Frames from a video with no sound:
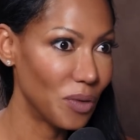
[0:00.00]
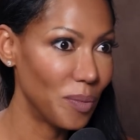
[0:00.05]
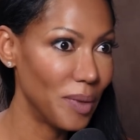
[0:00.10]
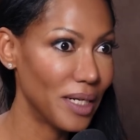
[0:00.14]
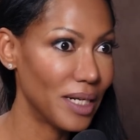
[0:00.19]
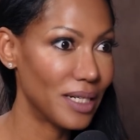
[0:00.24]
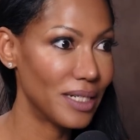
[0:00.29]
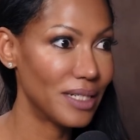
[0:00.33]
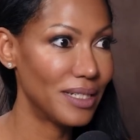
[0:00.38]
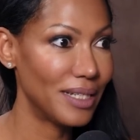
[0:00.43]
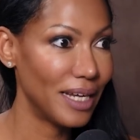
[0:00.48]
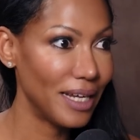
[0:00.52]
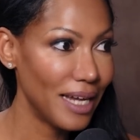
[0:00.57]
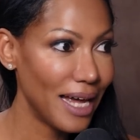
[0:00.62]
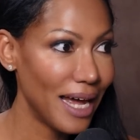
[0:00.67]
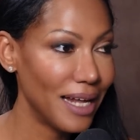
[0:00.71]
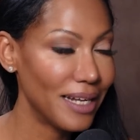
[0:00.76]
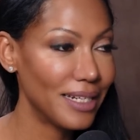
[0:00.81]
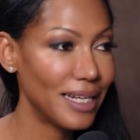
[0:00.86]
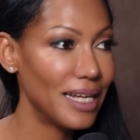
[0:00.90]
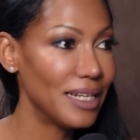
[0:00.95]
because they
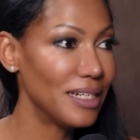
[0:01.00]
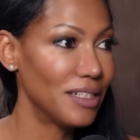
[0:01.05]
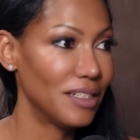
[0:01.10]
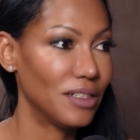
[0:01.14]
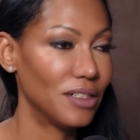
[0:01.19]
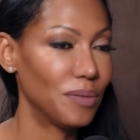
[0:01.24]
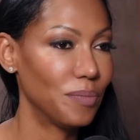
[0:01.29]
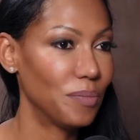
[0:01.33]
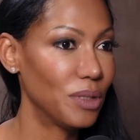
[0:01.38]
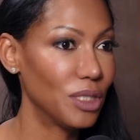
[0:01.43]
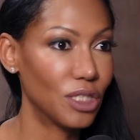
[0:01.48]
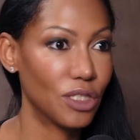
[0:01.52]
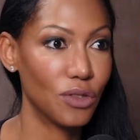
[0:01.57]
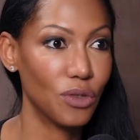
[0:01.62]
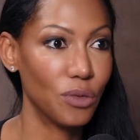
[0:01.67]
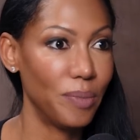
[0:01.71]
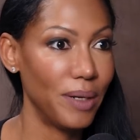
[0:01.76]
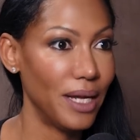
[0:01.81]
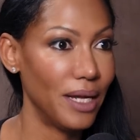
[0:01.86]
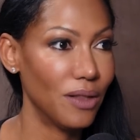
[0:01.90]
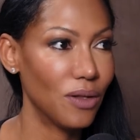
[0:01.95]
tend to push
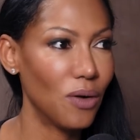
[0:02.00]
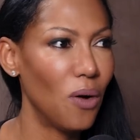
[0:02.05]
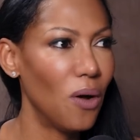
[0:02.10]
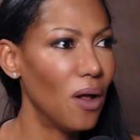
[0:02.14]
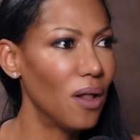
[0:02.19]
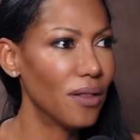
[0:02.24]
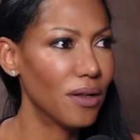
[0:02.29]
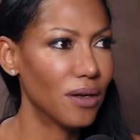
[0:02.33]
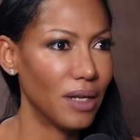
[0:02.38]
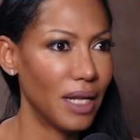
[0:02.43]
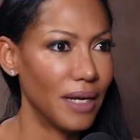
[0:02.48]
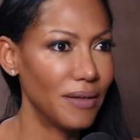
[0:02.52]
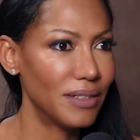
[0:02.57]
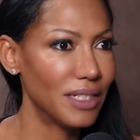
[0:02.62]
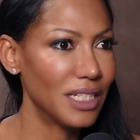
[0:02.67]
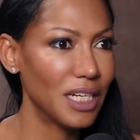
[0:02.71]
through pain all their lives.